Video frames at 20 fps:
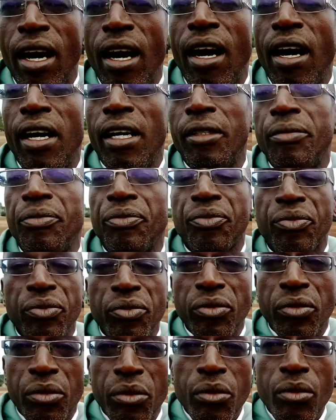Uh,
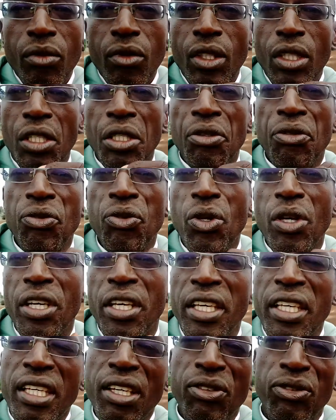if you're
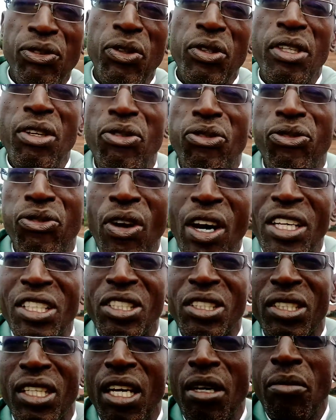here for the
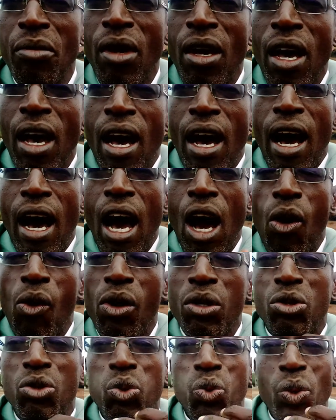first time, I
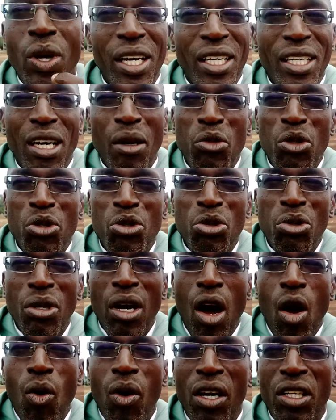want to welcome you to
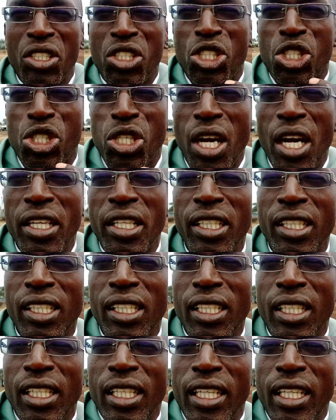our channel.